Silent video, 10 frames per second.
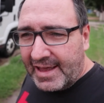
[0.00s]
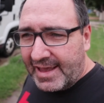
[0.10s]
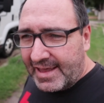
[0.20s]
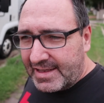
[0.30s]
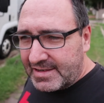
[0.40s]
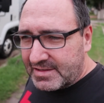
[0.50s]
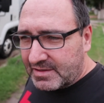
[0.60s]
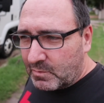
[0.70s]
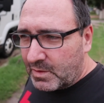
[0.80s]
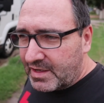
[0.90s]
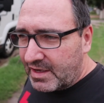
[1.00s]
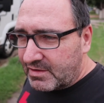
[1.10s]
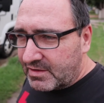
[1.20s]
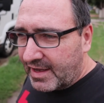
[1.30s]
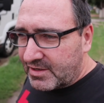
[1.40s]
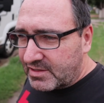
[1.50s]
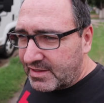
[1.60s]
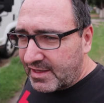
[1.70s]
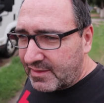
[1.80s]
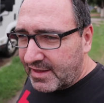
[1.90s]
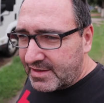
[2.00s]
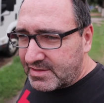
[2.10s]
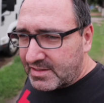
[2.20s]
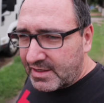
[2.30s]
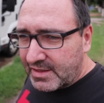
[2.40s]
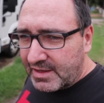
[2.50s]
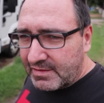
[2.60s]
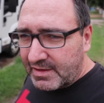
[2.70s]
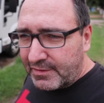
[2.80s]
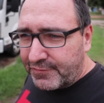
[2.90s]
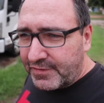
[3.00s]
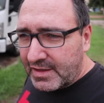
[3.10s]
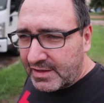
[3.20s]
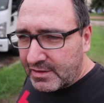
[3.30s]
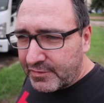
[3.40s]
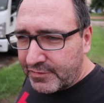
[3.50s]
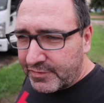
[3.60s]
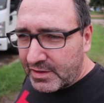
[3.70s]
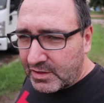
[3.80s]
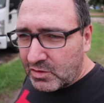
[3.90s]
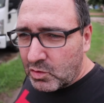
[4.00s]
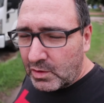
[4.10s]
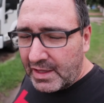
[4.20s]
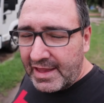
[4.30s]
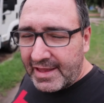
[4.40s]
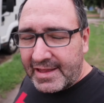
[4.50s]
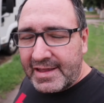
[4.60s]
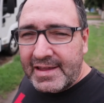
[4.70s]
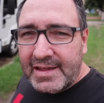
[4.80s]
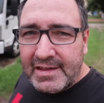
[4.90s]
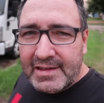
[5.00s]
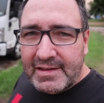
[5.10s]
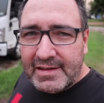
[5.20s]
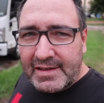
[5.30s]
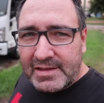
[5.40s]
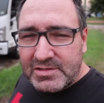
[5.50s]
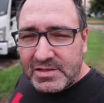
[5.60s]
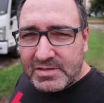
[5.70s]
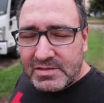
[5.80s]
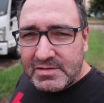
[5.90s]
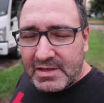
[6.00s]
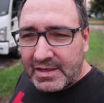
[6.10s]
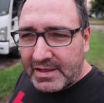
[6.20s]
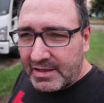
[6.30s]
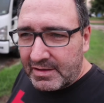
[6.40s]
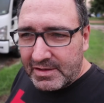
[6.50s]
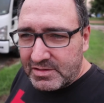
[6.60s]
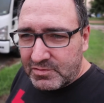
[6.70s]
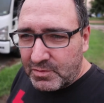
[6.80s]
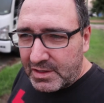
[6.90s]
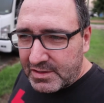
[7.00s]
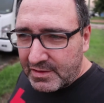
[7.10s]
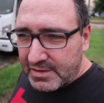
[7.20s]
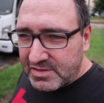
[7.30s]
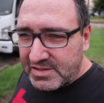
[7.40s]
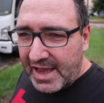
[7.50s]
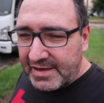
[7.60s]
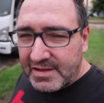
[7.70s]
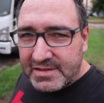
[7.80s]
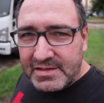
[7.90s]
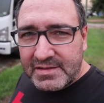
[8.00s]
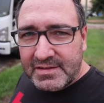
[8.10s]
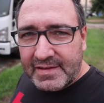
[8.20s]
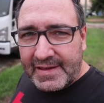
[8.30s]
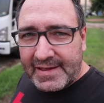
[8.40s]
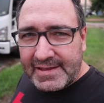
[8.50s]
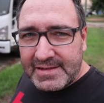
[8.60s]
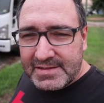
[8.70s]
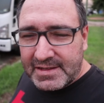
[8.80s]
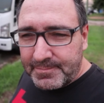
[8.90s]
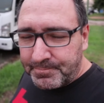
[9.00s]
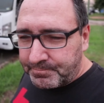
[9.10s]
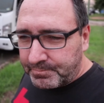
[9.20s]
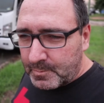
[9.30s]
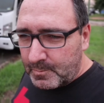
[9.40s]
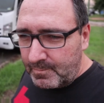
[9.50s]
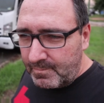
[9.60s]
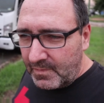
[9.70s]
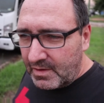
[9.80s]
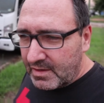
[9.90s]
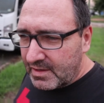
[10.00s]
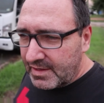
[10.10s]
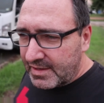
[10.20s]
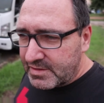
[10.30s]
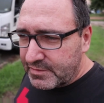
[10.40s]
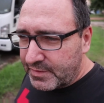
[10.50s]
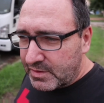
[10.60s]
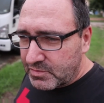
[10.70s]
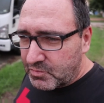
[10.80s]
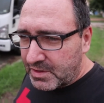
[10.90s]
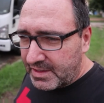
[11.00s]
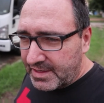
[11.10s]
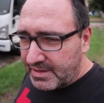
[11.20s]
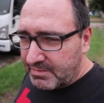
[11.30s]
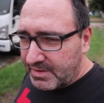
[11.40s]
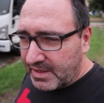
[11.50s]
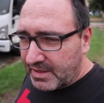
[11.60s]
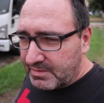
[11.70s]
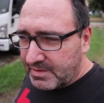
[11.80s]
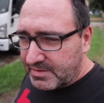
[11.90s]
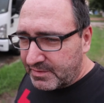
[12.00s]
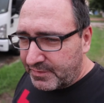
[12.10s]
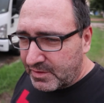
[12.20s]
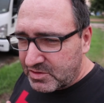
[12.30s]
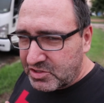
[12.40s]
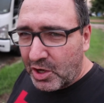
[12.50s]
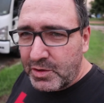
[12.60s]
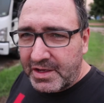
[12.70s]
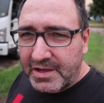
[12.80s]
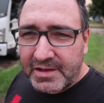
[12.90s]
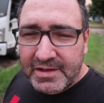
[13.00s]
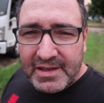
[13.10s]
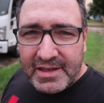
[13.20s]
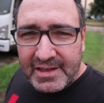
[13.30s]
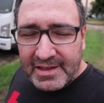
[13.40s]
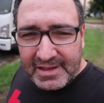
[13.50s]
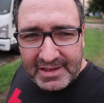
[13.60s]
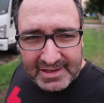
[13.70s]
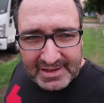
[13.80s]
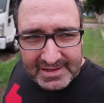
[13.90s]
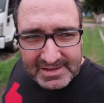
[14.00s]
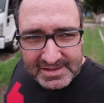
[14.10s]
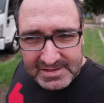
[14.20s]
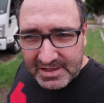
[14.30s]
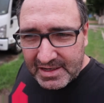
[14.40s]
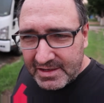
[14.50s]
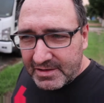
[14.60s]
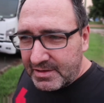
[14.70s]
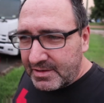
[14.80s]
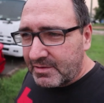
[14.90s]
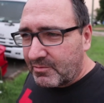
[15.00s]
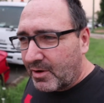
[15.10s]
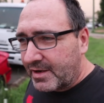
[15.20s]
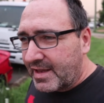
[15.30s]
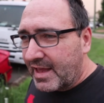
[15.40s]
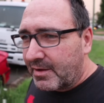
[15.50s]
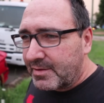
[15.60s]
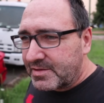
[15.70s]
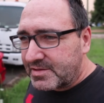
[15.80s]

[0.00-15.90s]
and we don't actually get that feeling of cool air. It's just really stagnant, and it just feels really, you know, it feels choking. So right now I